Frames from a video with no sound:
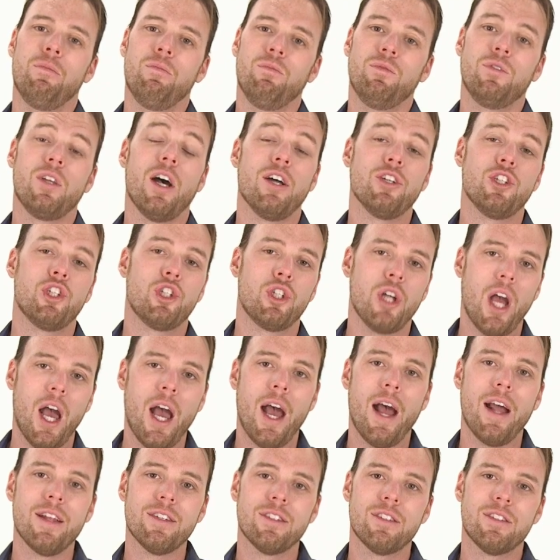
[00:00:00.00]
Dutch
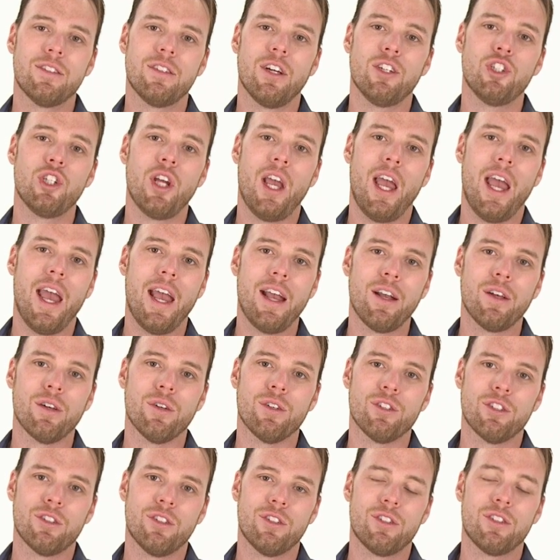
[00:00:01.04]
shots, Dutch
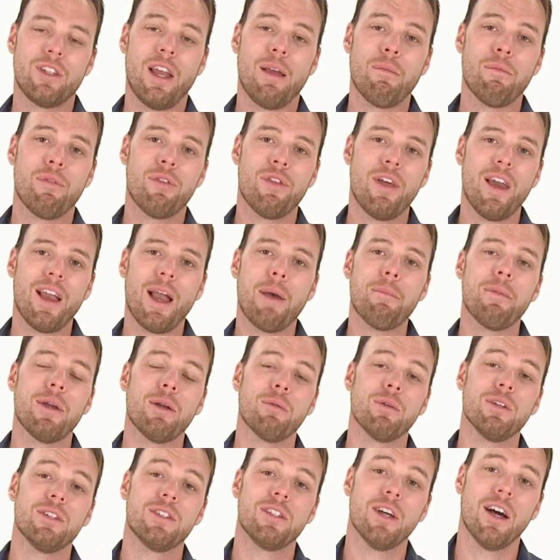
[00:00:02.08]
angles, the same thing, I'm being
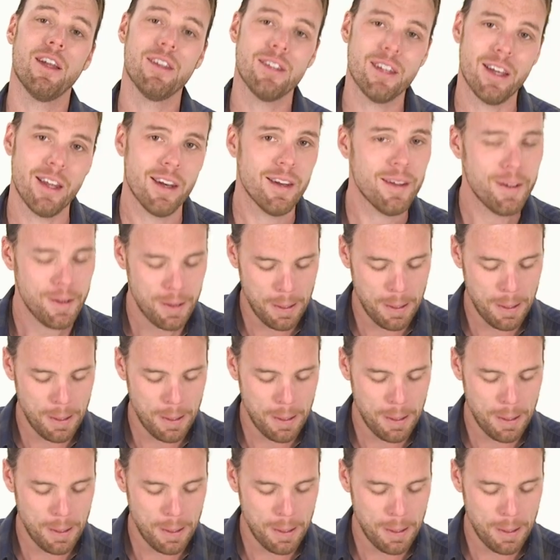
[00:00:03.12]
redundant.